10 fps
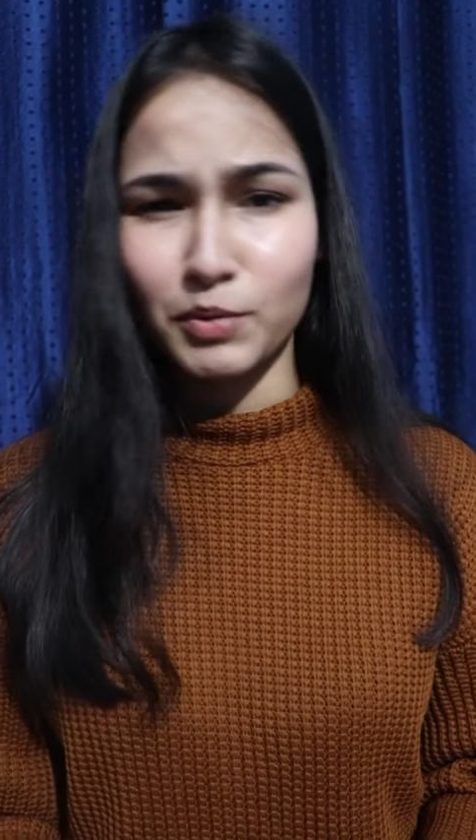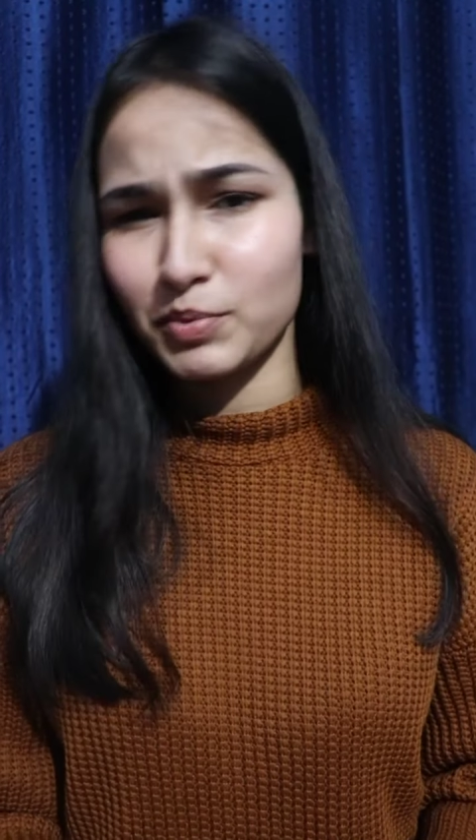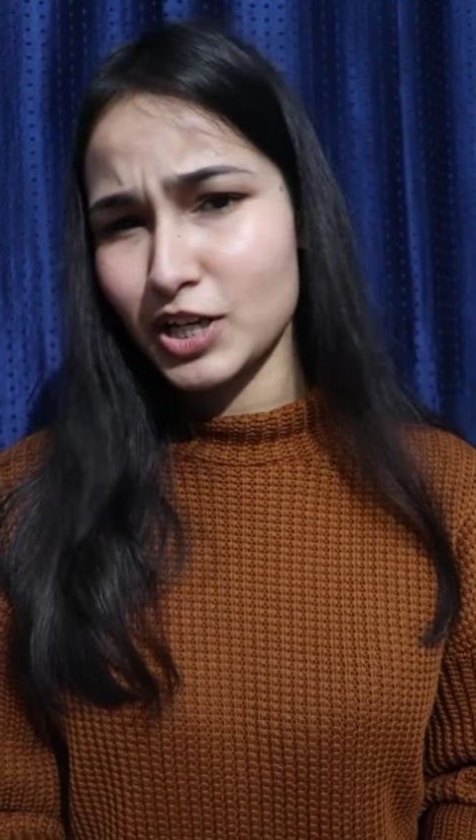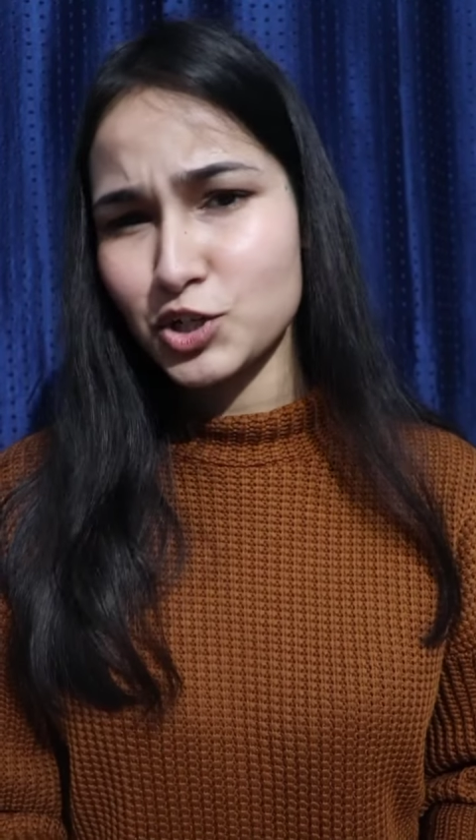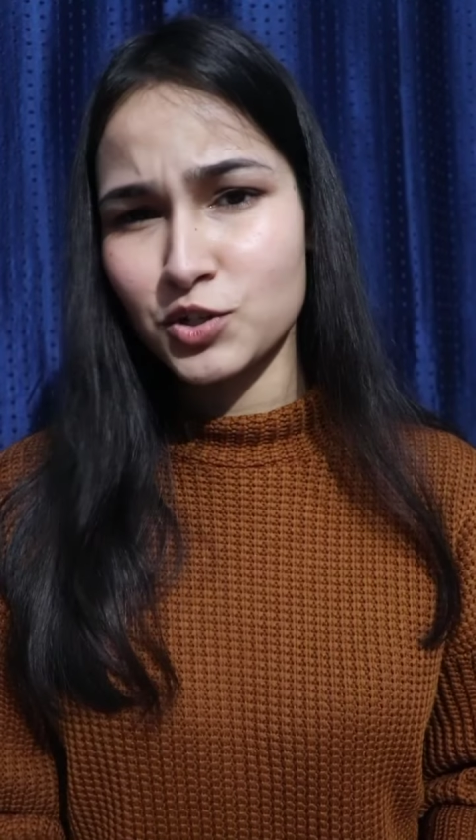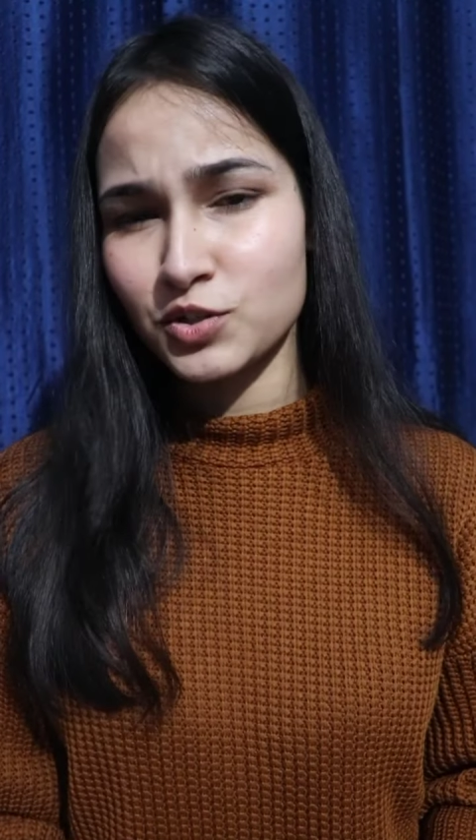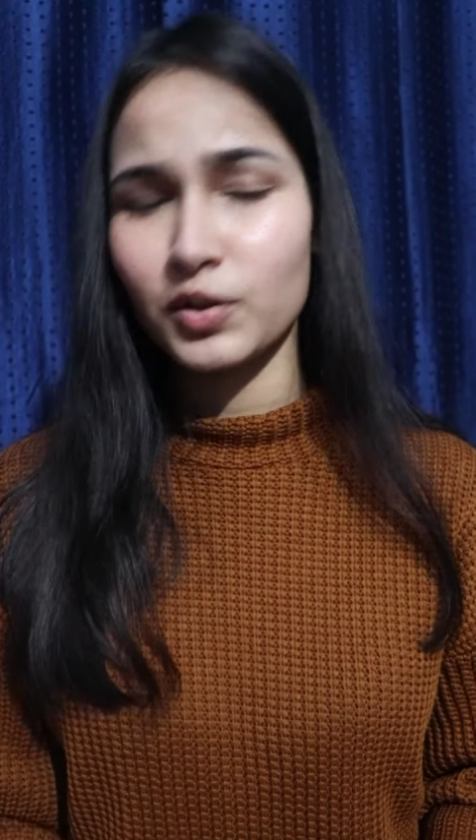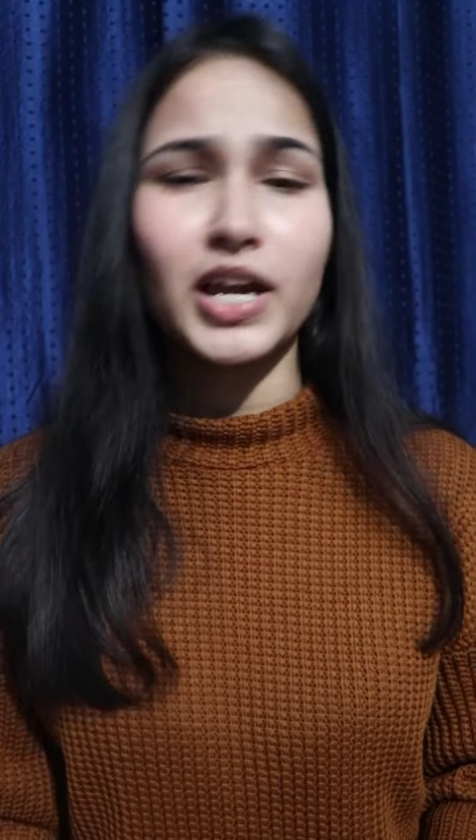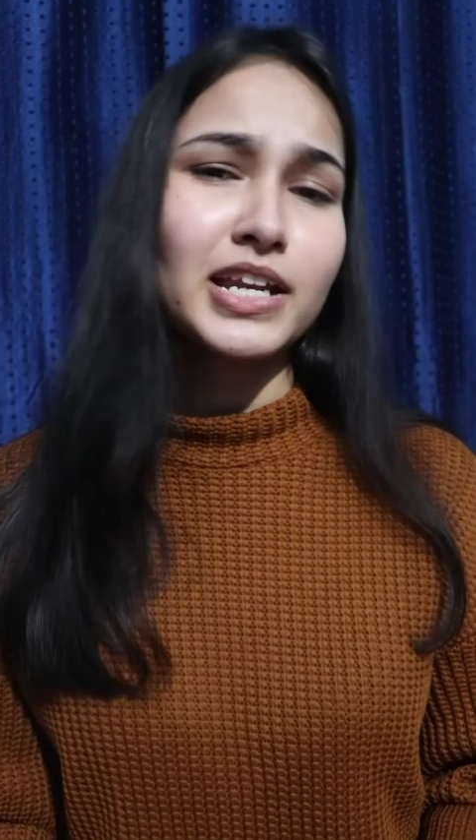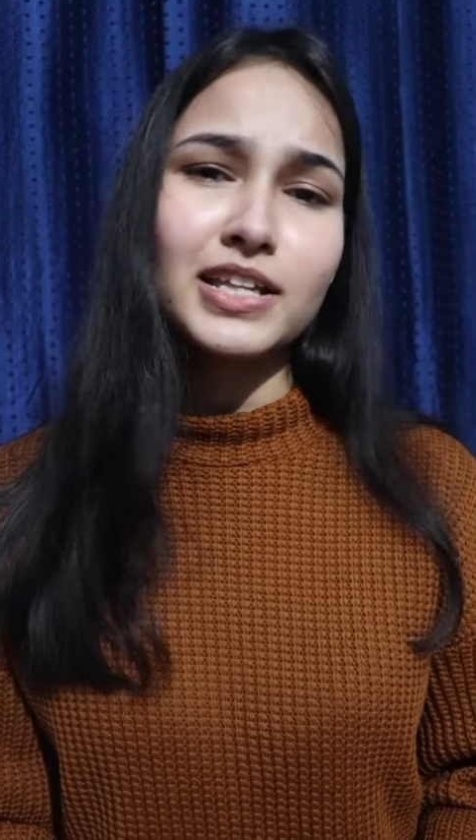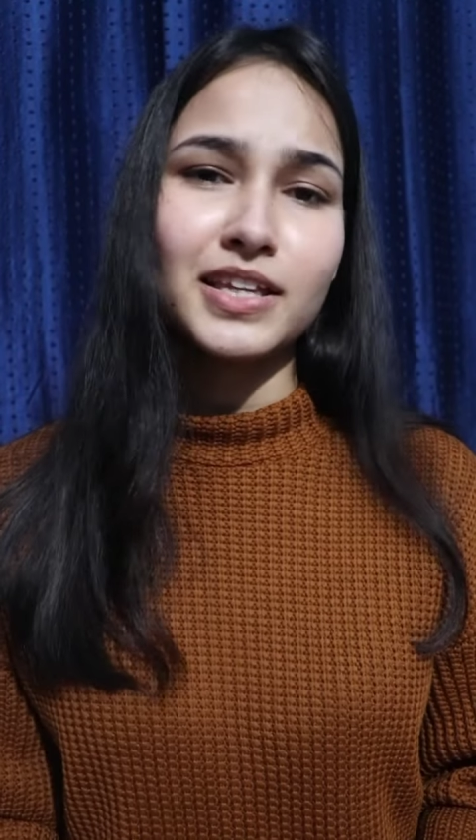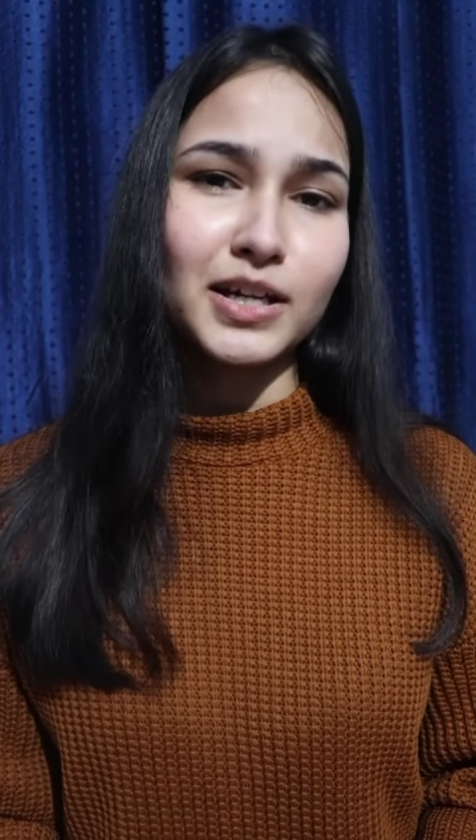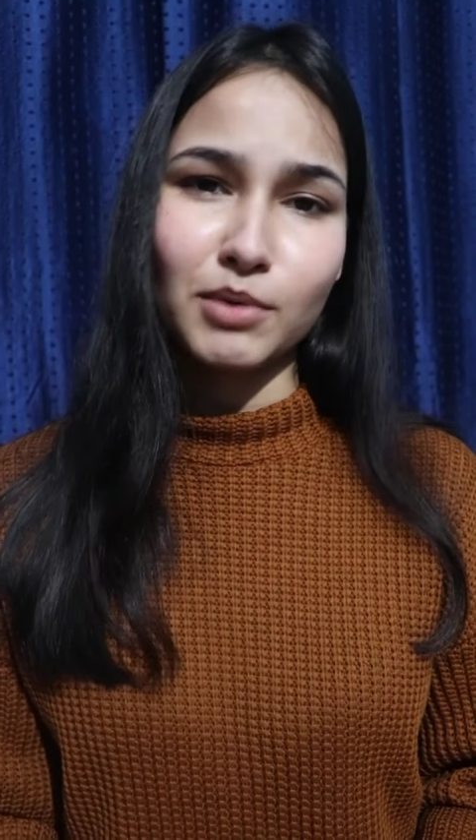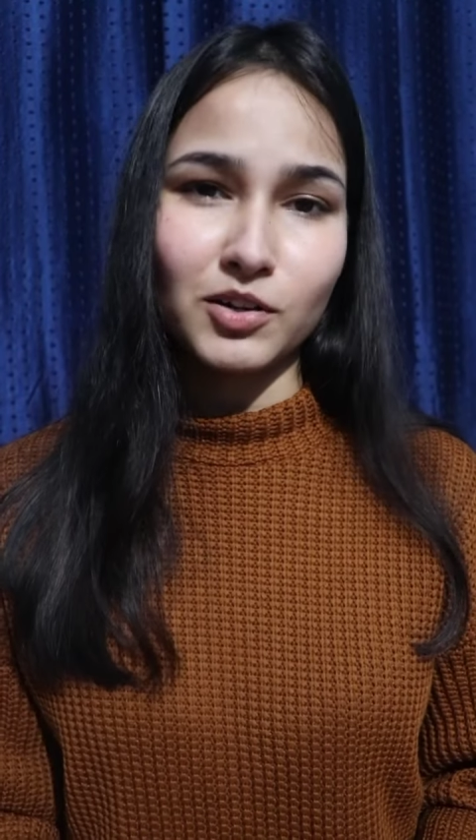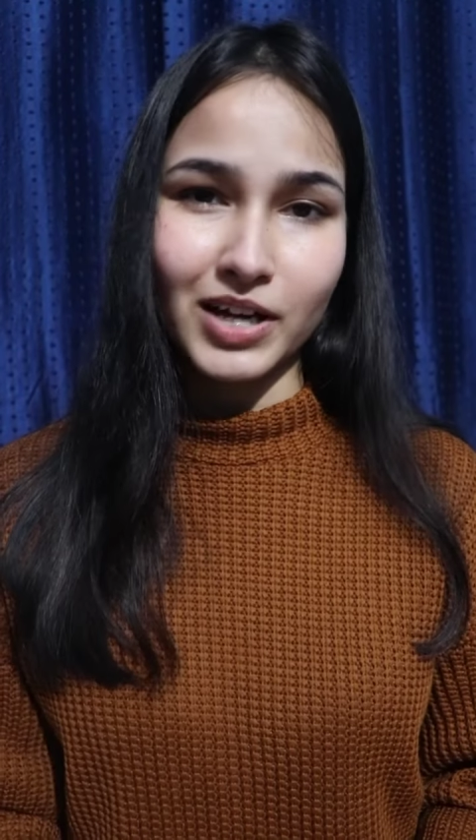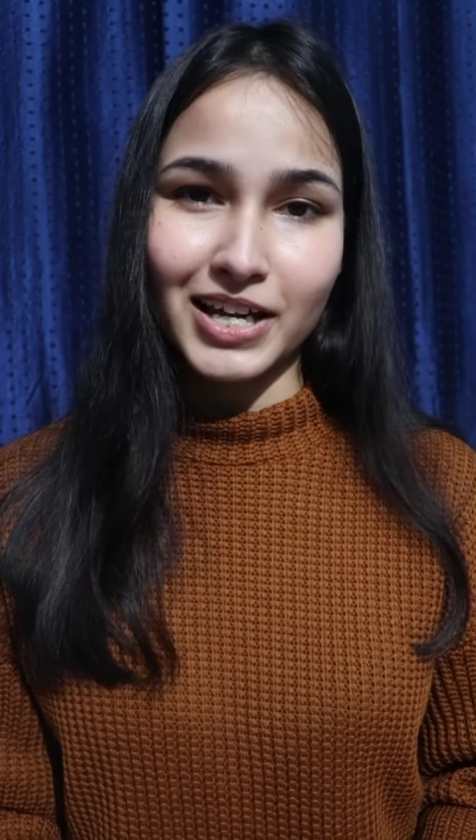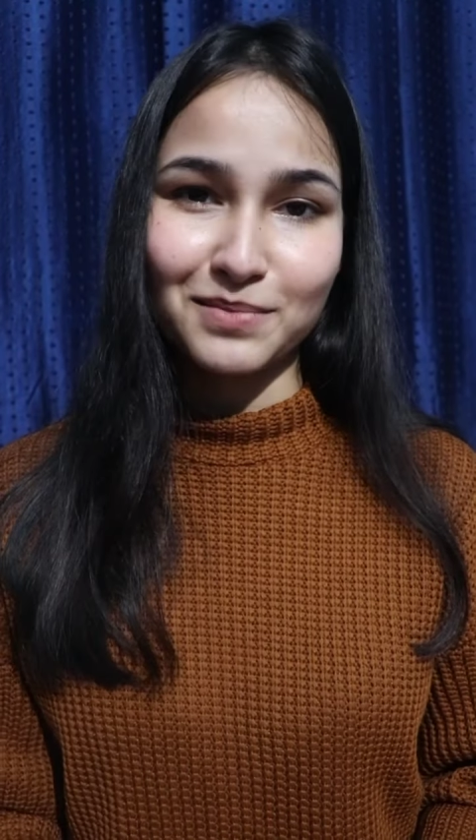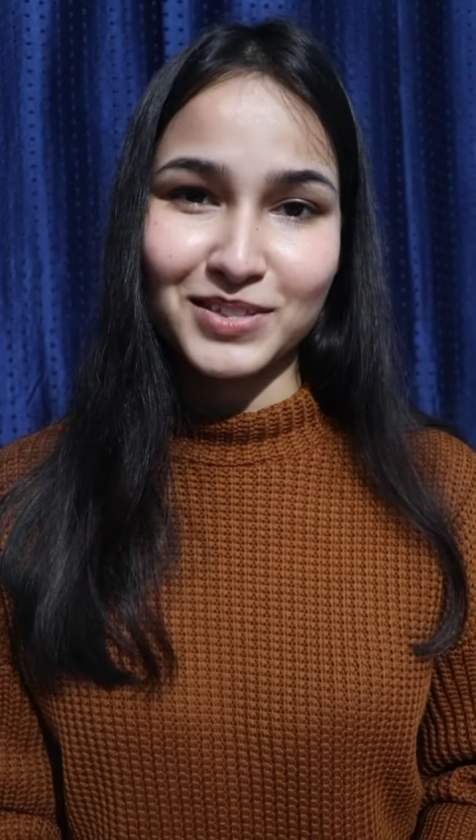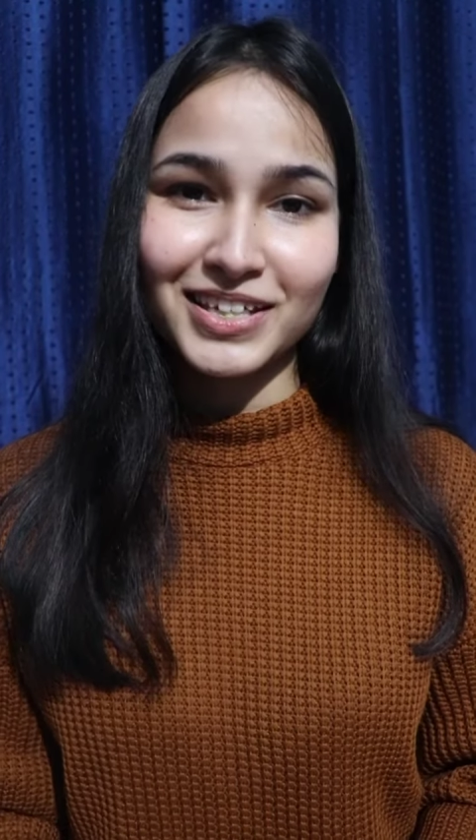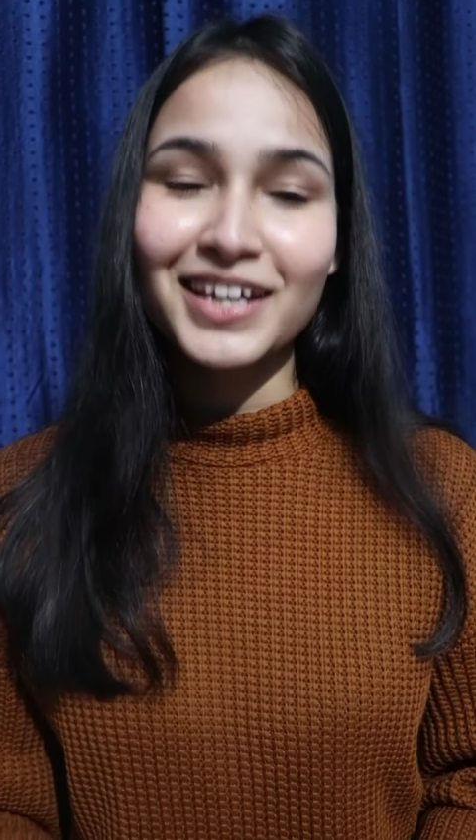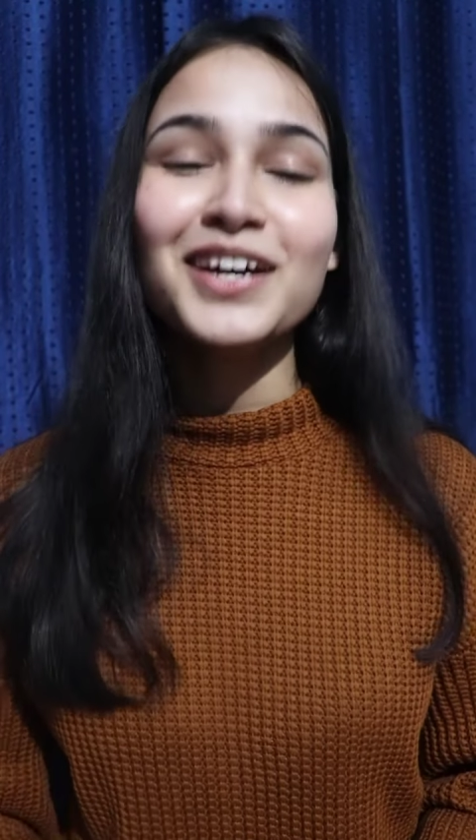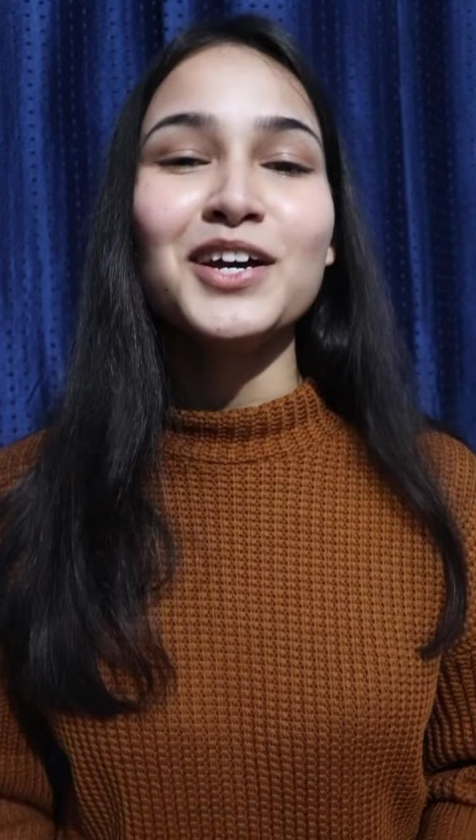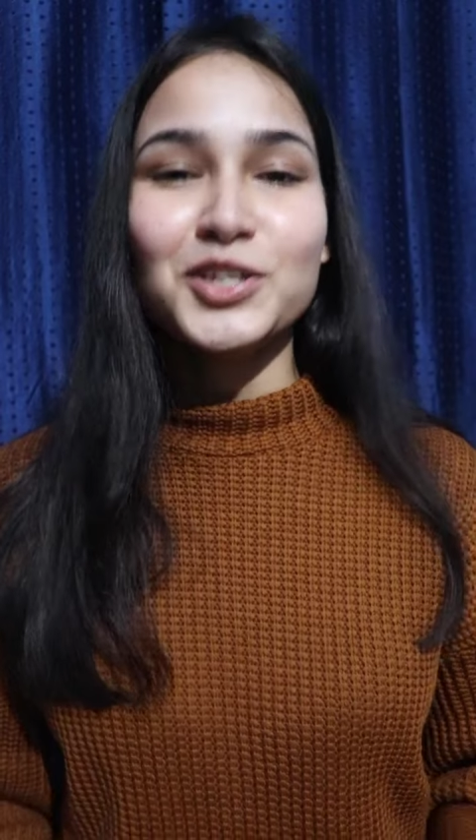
preparations, or anything about IIMC,